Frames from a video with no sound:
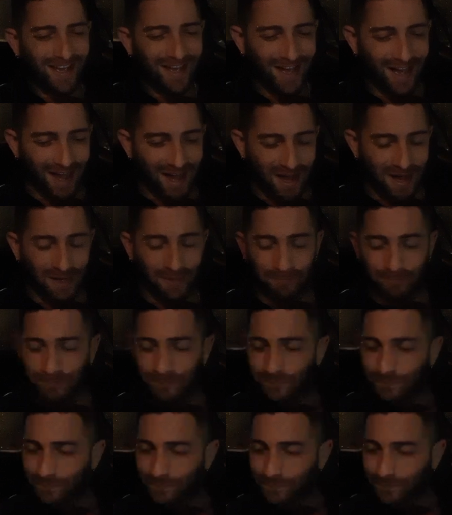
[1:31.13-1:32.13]
Um,
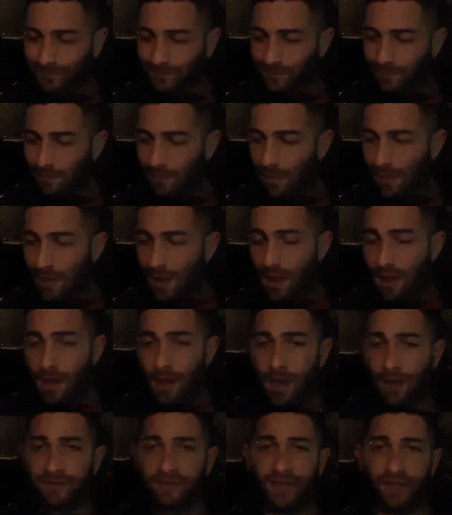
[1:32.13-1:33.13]

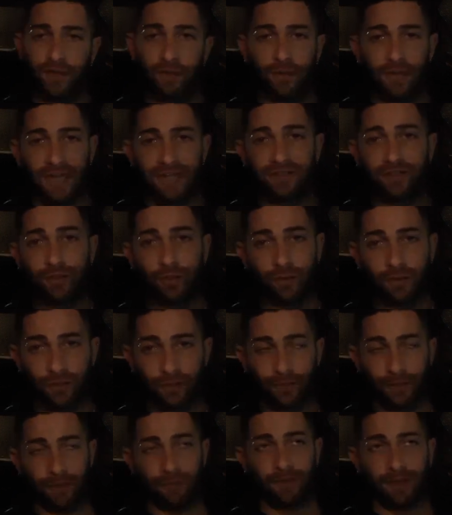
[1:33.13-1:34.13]
tell you what I do
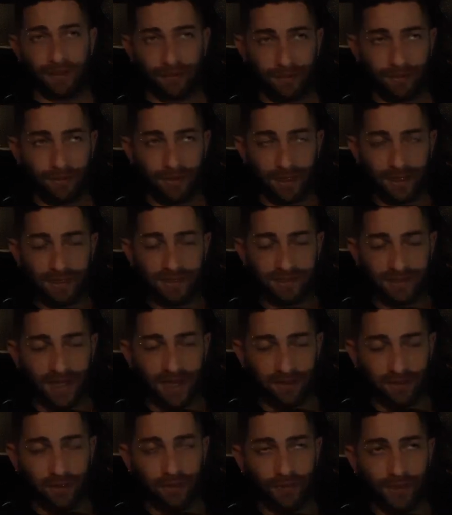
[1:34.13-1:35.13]
agree with. Like I
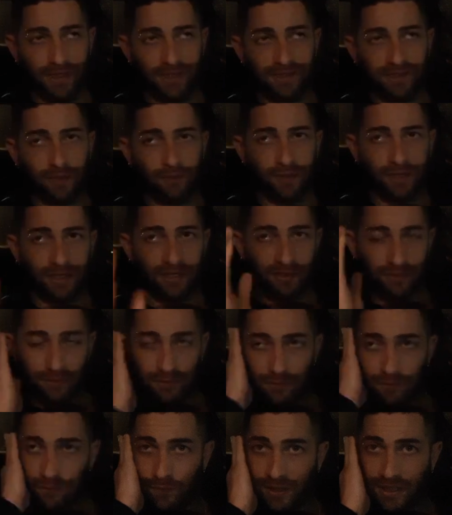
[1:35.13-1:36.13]
said, there are things that we
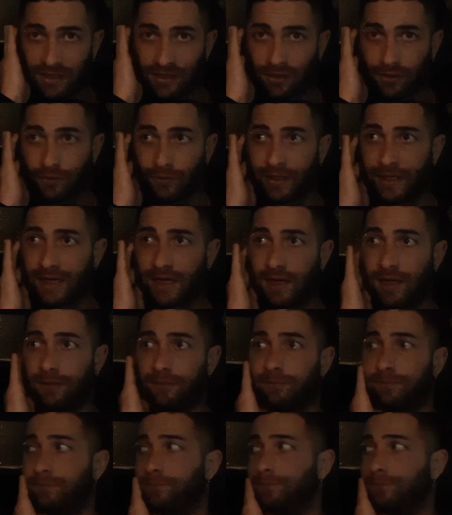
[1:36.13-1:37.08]
can we can agree on,